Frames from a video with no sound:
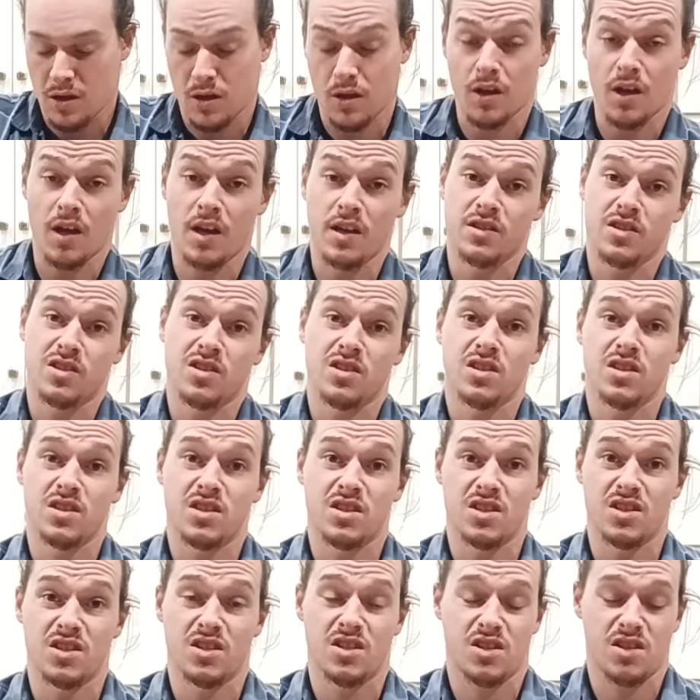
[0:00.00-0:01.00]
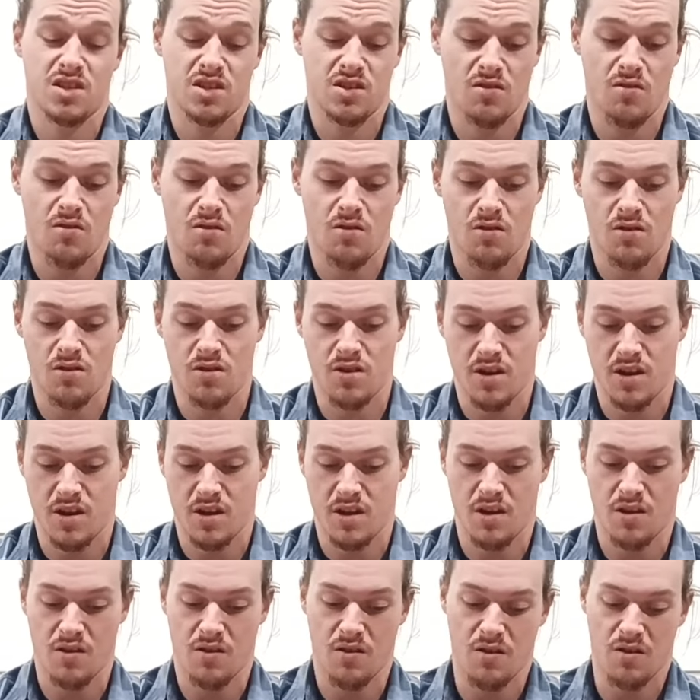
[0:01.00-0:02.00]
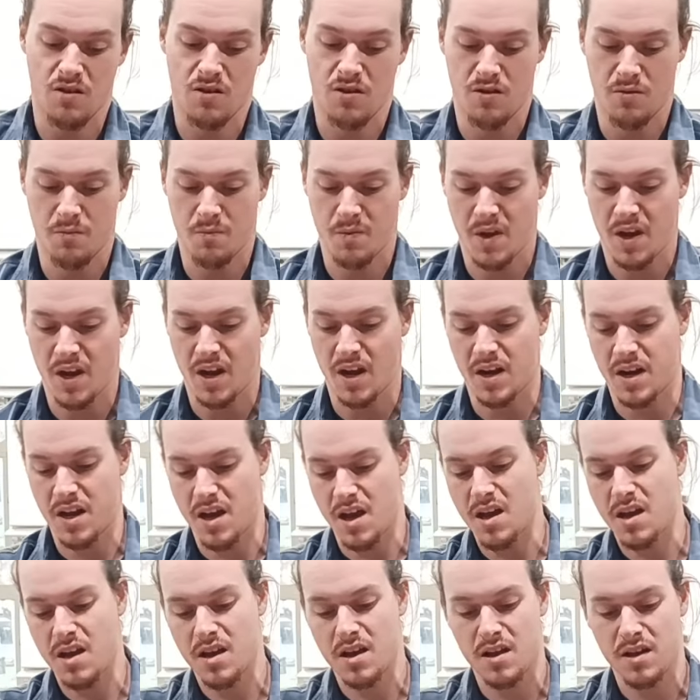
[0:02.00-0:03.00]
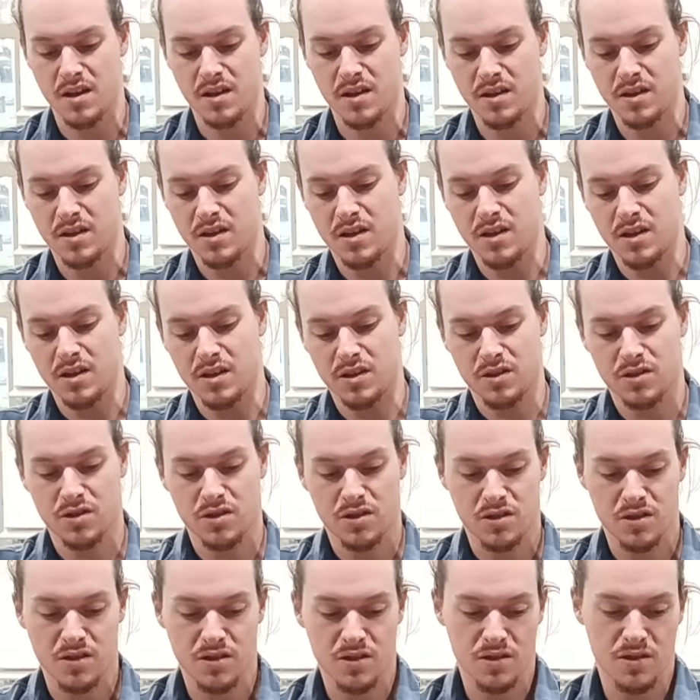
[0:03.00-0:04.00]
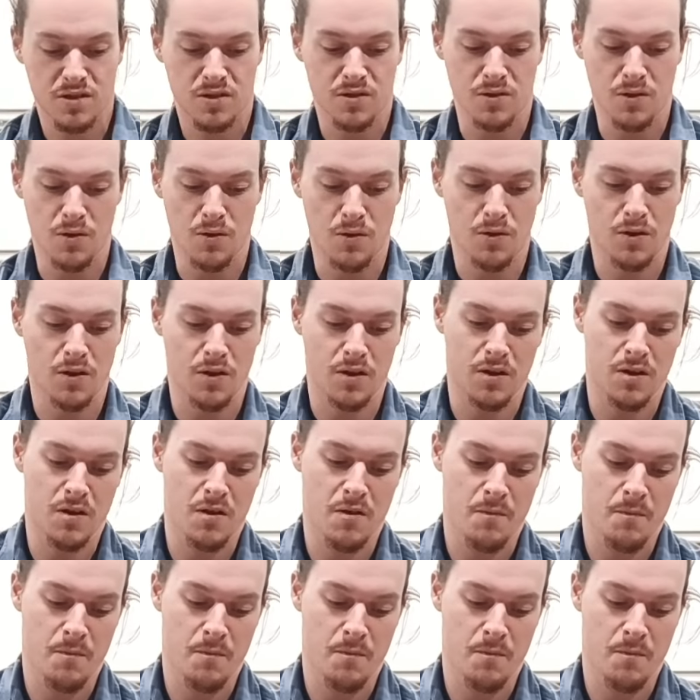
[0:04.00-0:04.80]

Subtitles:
Guys, this is already, oh man, so good.